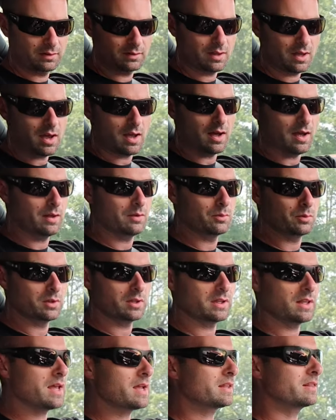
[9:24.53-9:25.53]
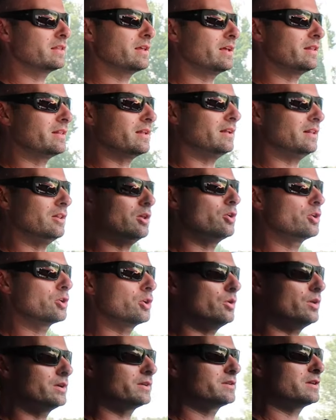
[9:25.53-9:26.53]
yeah, I really like that, that
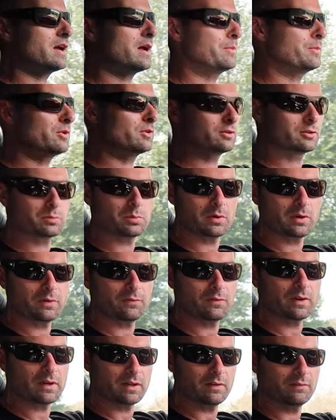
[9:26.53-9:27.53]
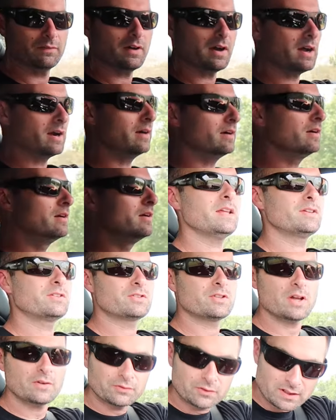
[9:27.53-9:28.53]
logo on top. It looks pretty freaking fire.
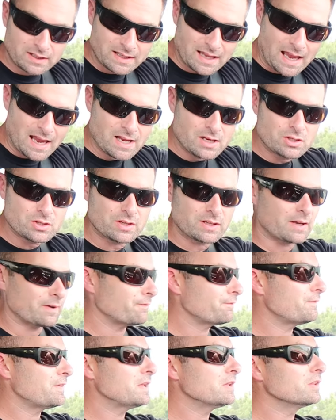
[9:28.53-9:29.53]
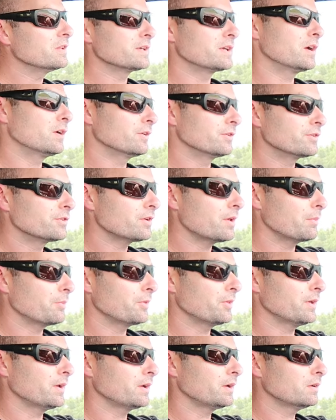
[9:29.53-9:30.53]
It's tough to gauge like a feeling on
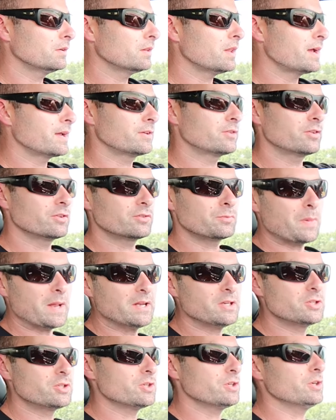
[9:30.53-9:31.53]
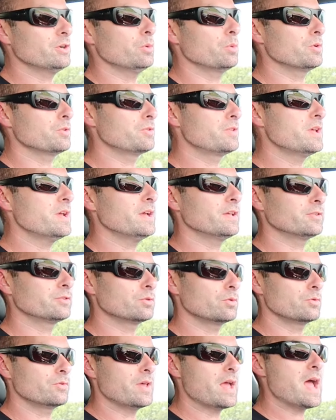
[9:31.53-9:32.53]
something, like suspension or
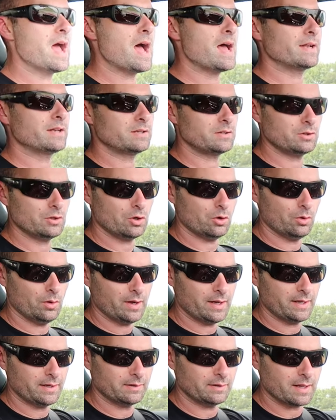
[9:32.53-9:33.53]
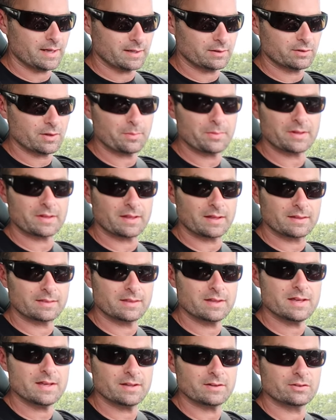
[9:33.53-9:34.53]
this or that, you know, and like something like
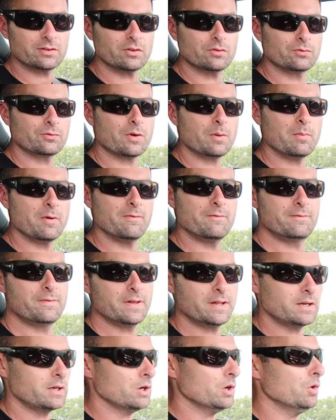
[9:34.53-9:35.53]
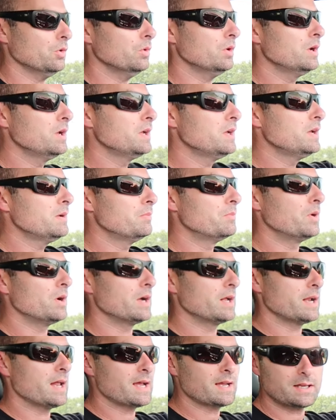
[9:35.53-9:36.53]
this from a video.
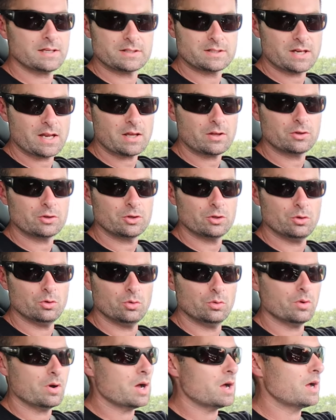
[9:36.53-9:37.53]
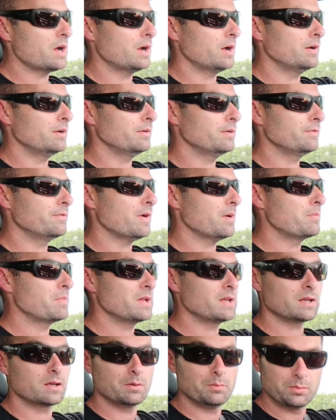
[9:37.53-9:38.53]
But I can tell you, uh, if I'm
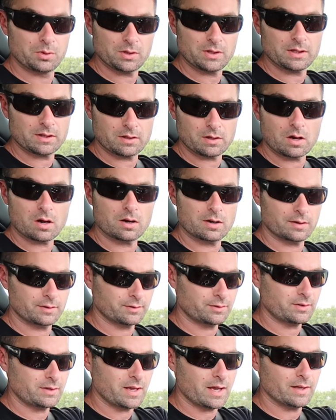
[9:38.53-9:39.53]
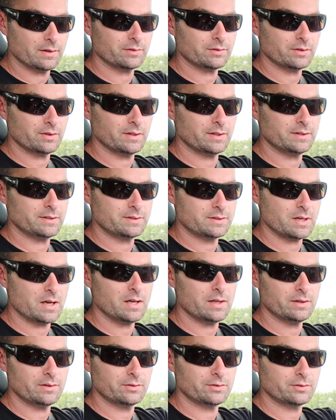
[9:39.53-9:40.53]
being completely honest, yes, it
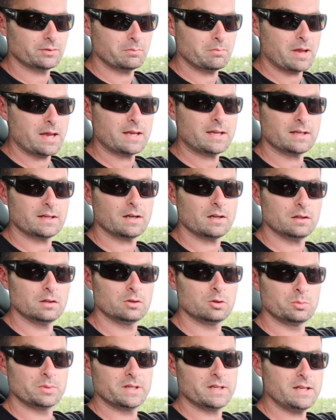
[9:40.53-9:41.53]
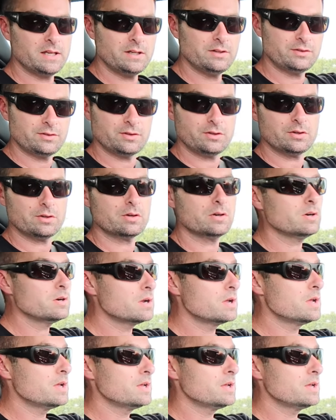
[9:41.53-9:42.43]
does make it a little bit easier